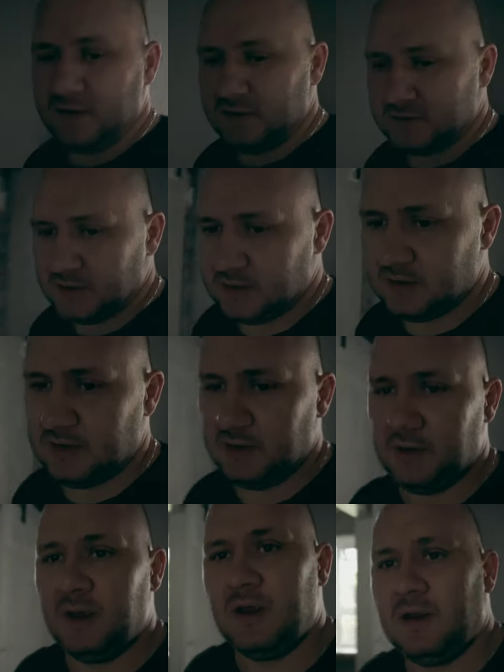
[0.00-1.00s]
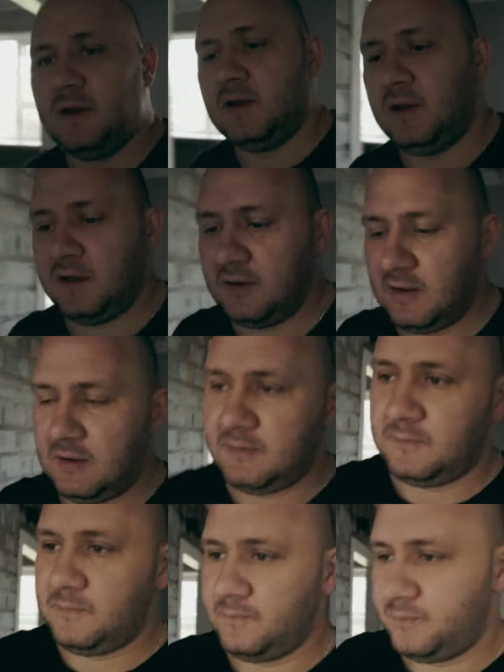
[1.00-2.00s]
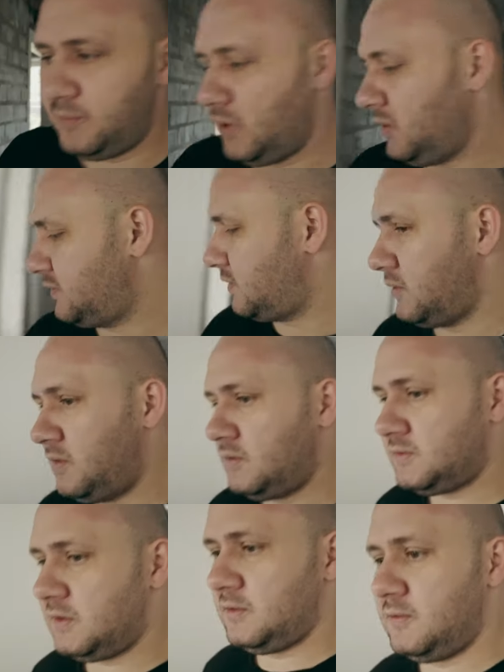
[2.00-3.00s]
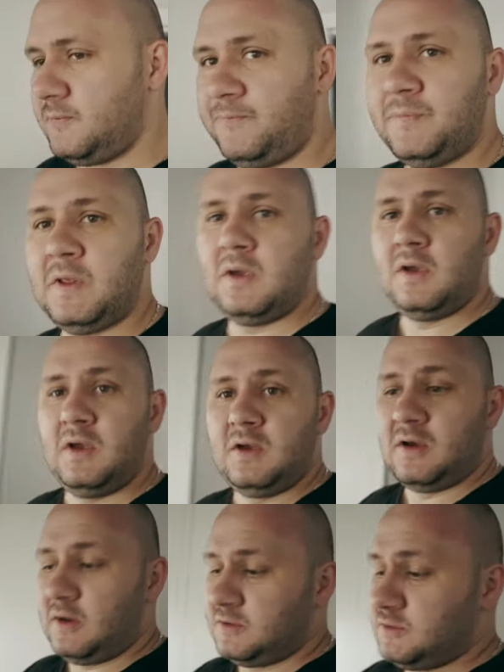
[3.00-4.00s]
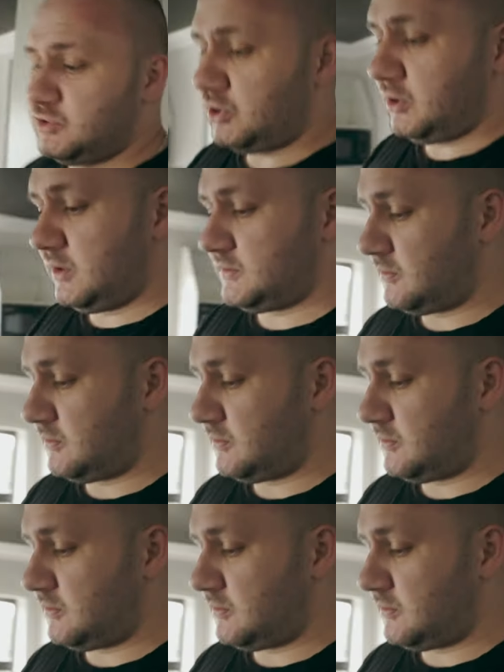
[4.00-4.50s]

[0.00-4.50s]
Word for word: inside their like um, plot. So I can show you guys